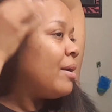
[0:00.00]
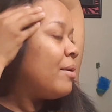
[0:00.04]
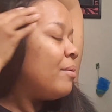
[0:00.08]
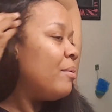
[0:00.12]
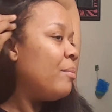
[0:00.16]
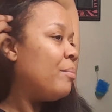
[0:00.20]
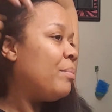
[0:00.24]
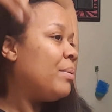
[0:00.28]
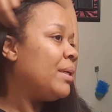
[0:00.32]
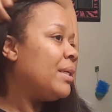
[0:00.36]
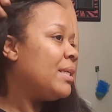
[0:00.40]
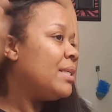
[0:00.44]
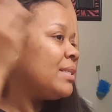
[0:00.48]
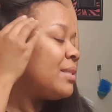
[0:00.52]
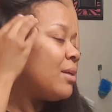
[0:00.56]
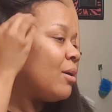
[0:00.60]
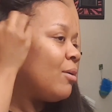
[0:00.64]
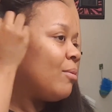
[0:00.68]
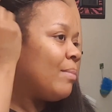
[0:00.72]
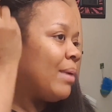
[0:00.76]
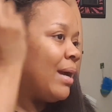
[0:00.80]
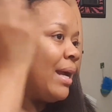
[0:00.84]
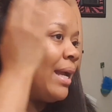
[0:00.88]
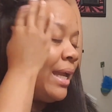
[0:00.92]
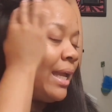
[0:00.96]
I'm gonna put this
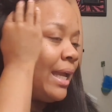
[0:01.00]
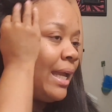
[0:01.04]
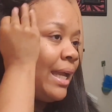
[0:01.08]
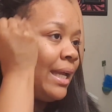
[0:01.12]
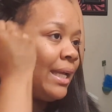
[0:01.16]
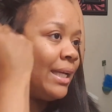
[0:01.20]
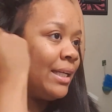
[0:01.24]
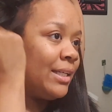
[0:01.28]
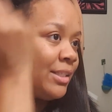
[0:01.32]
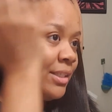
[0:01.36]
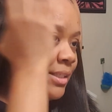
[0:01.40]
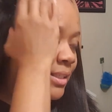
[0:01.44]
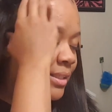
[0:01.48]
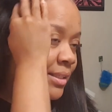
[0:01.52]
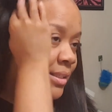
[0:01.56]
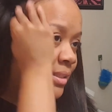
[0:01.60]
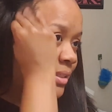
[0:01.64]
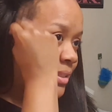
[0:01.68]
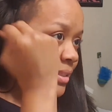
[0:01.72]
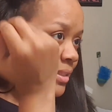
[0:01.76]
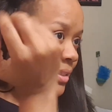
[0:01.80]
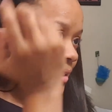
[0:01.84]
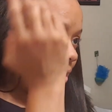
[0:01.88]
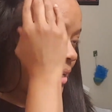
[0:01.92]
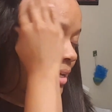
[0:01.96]
on my
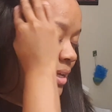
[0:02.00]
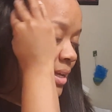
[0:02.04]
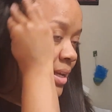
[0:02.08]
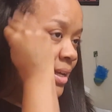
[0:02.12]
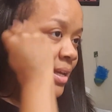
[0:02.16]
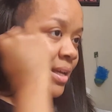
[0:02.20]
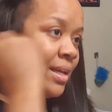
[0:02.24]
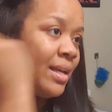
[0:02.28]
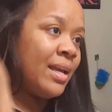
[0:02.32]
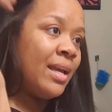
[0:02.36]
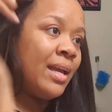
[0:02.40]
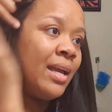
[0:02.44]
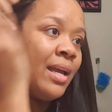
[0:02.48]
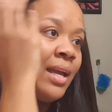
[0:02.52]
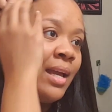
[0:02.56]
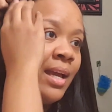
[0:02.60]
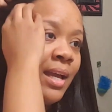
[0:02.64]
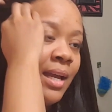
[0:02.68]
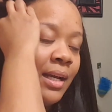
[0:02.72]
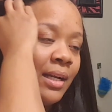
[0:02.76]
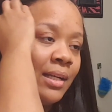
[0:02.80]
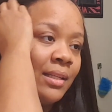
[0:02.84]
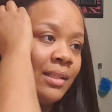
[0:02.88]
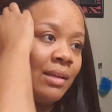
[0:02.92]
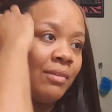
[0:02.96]
edges
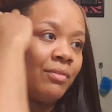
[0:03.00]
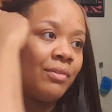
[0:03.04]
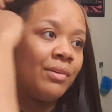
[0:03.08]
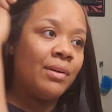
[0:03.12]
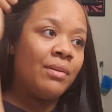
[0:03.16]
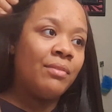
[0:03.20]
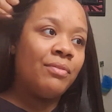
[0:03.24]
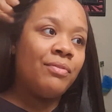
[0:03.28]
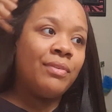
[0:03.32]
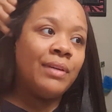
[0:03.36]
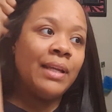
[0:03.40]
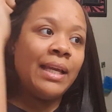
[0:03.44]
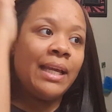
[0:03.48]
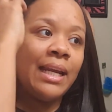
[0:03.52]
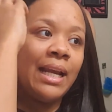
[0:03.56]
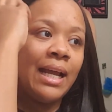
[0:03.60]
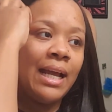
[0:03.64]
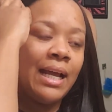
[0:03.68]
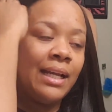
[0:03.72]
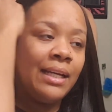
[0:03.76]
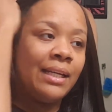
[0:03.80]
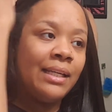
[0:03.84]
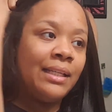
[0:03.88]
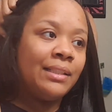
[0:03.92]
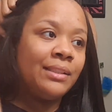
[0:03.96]
because I'm gonna flat
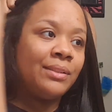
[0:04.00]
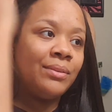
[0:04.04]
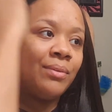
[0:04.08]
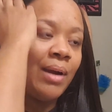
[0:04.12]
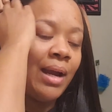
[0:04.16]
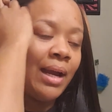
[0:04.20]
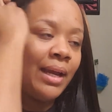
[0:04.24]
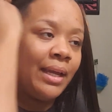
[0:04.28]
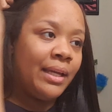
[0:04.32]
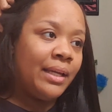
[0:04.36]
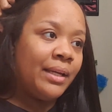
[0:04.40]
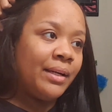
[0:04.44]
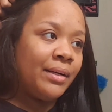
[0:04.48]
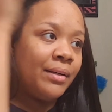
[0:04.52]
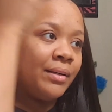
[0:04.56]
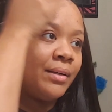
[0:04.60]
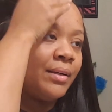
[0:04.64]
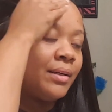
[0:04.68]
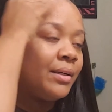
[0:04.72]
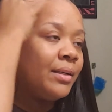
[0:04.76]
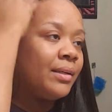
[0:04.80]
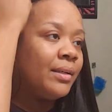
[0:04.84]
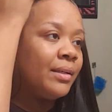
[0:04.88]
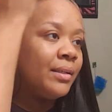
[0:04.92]
iron this right here.